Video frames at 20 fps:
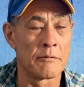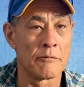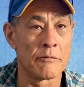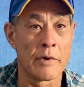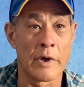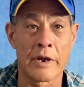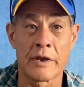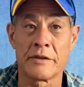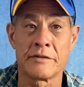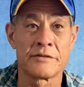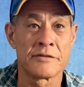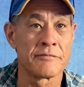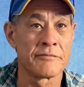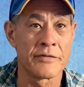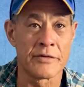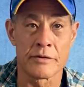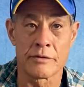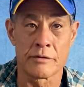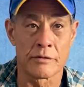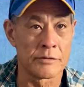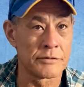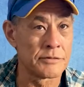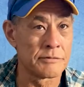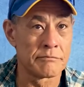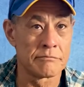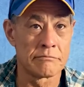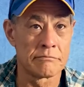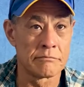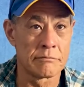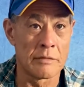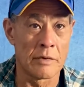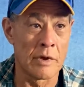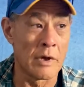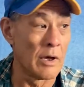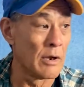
Weddings and funerals. Right.